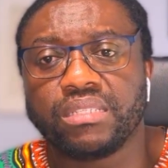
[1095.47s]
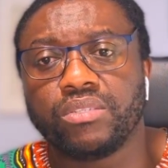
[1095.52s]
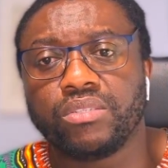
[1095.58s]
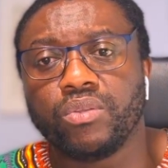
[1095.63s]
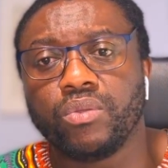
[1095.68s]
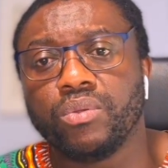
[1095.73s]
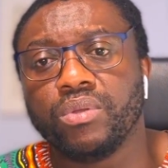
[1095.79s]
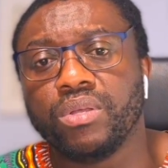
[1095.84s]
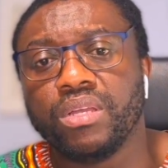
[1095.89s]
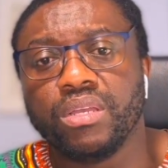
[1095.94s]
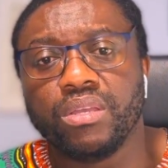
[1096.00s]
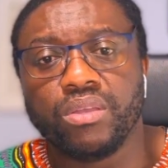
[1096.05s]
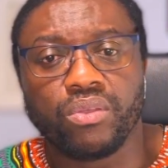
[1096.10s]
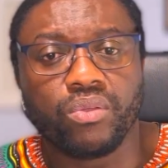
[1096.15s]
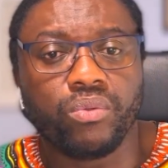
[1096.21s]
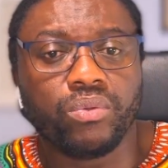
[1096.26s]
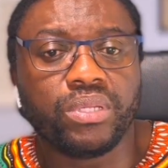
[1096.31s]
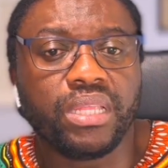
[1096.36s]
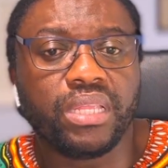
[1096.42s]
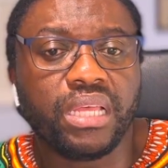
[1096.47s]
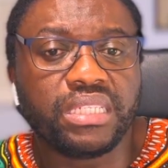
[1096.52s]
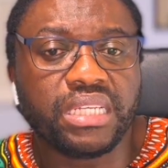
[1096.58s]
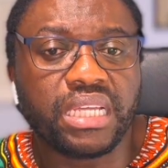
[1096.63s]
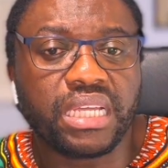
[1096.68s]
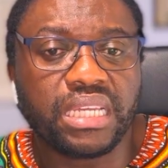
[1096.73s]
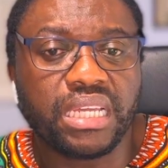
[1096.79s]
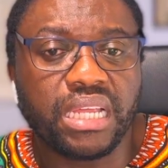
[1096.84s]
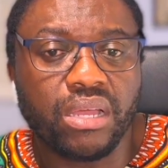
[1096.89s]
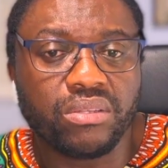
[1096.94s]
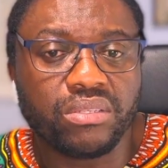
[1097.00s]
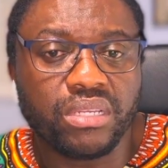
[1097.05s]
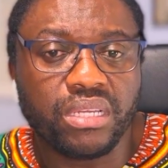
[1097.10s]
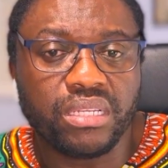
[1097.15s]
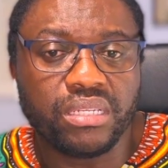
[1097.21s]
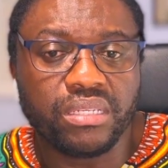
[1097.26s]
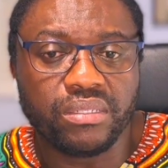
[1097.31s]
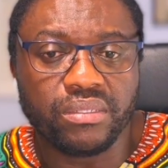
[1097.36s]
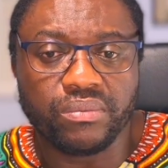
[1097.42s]
So go there, check it out,
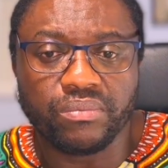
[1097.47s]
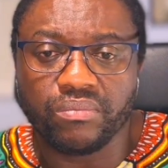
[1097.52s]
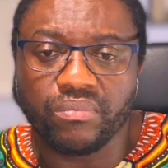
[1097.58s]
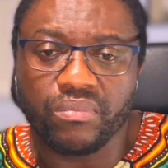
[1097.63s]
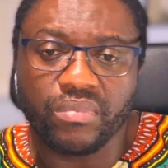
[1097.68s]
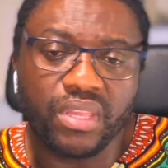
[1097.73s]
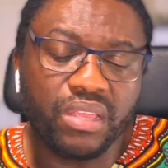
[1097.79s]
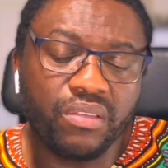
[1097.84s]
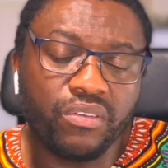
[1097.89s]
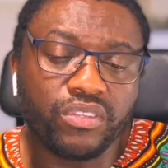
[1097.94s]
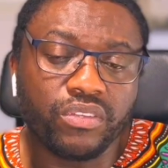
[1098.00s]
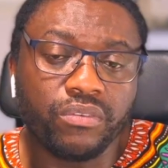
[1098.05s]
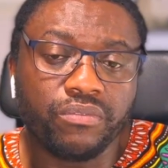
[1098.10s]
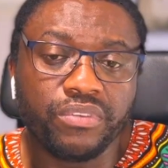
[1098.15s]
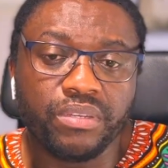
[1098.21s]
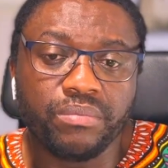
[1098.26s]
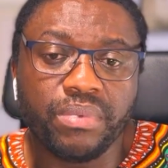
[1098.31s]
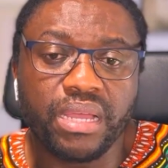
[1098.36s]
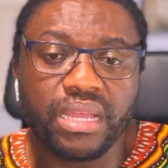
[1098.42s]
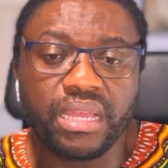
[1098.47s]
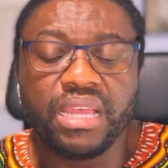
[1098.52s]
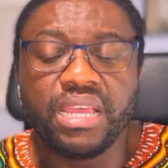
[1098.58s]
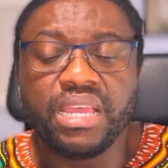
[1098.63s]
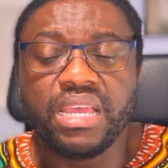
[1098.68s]
and give us some feedback.